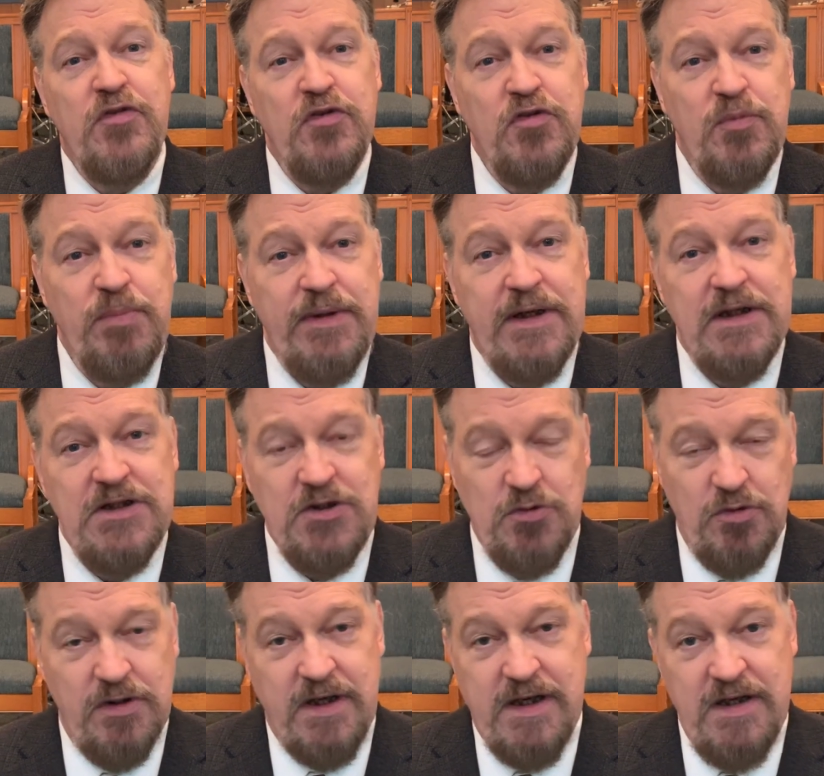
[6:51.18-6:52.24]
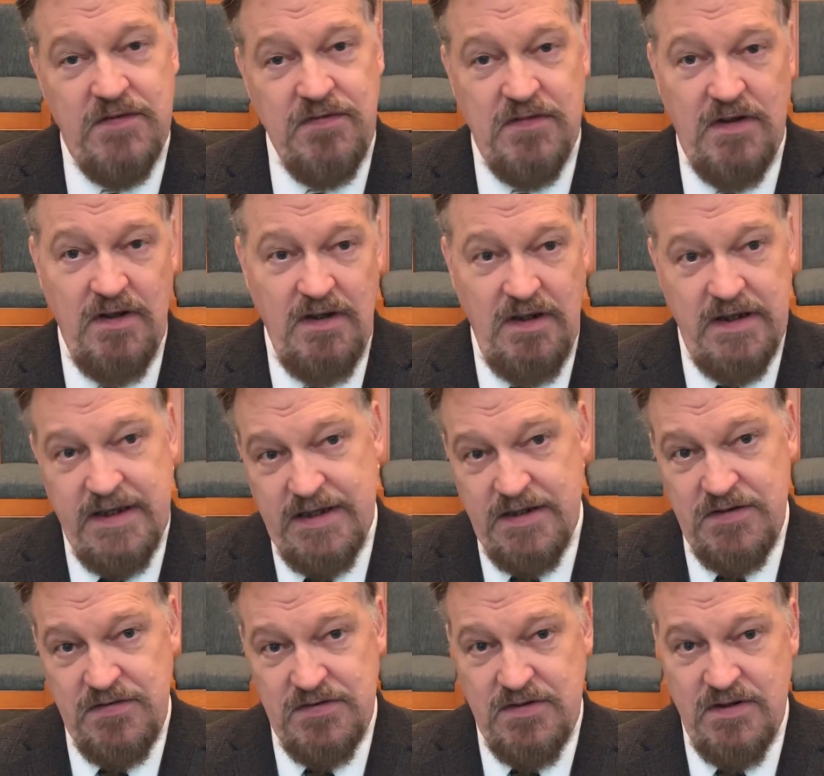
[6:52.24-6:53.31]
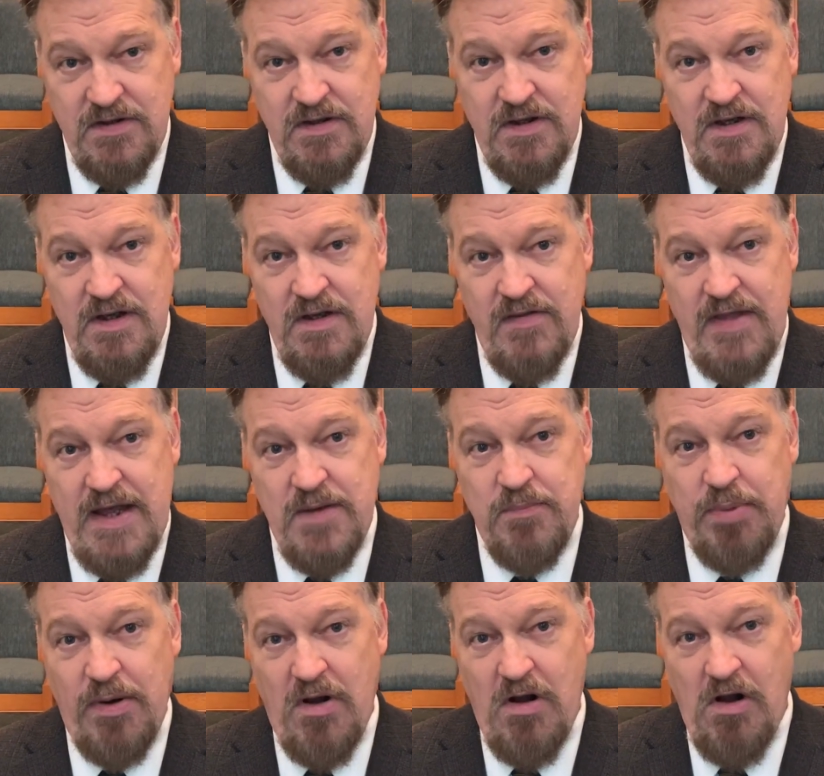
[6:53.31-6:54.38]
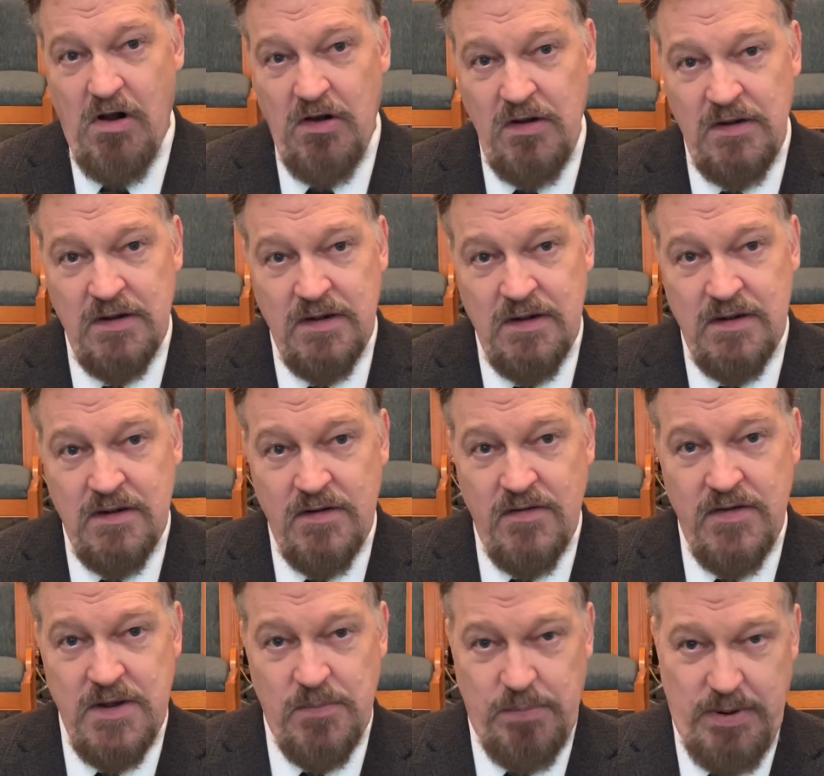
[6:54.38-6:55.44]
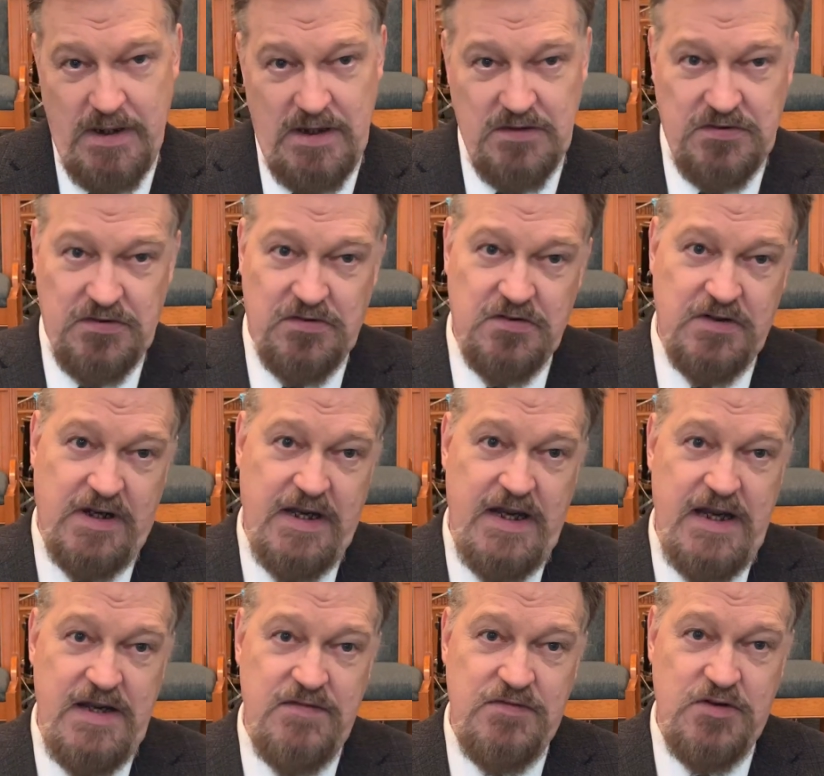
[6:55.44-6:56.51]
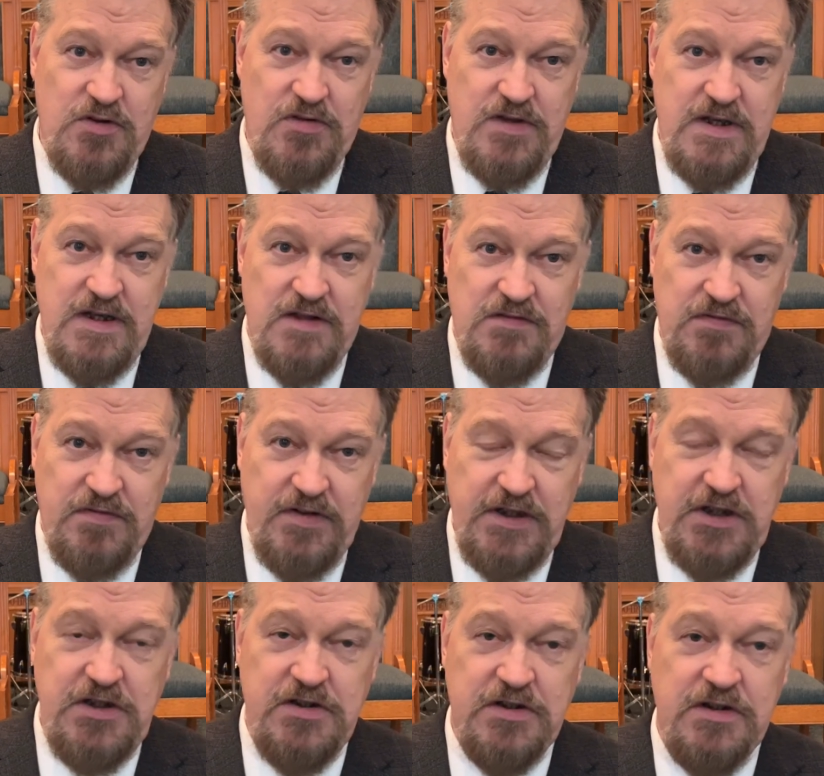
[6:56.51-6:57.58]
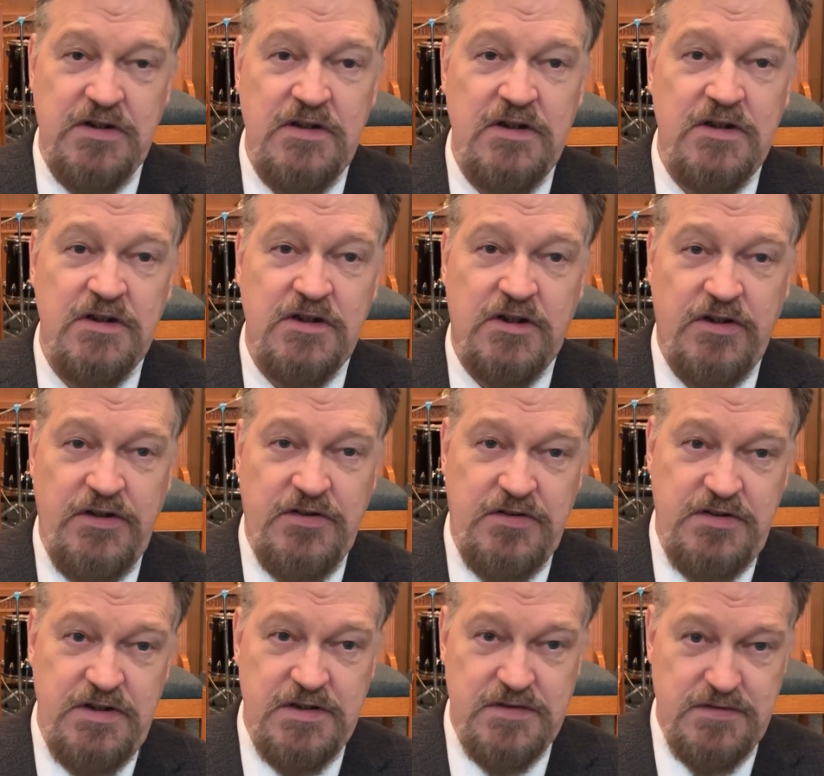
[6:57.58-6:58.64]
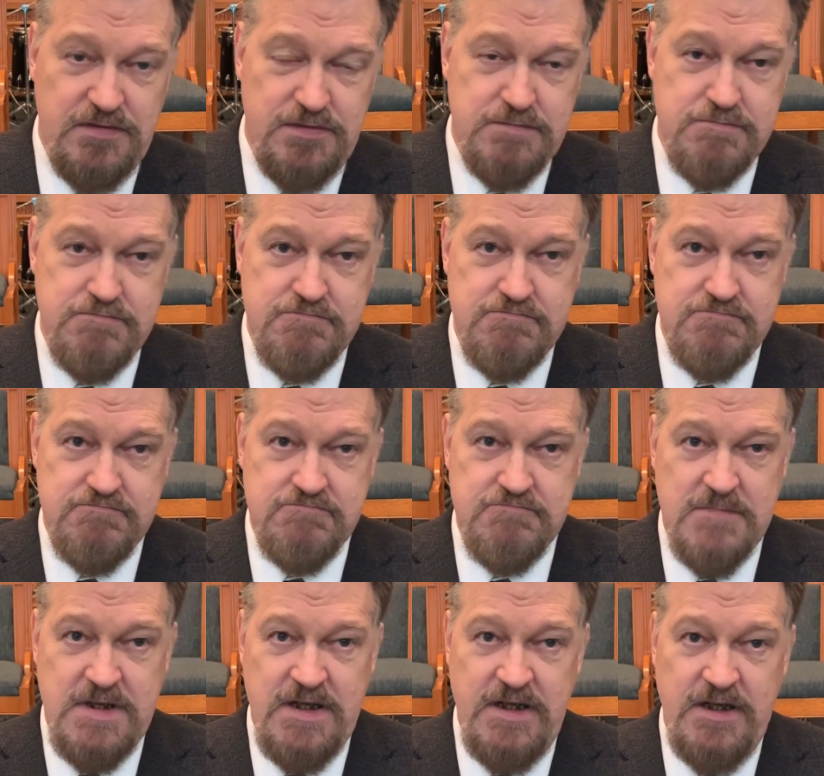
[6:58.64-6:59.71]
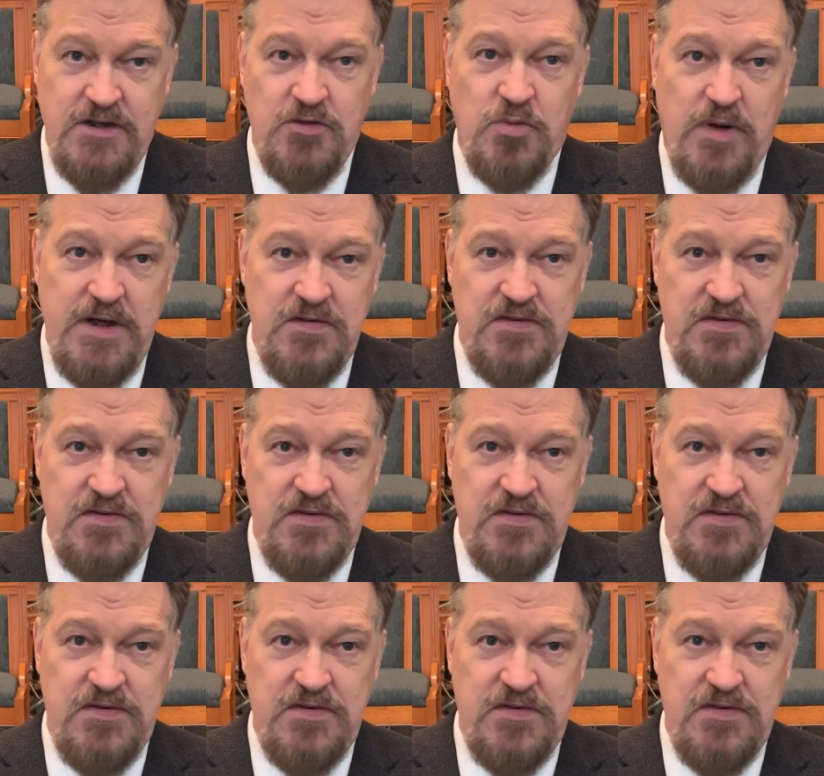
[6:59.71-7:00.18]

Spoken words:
the spiritual gift list that Paul the Apostle gave to the Ephesian Christians. Here's what he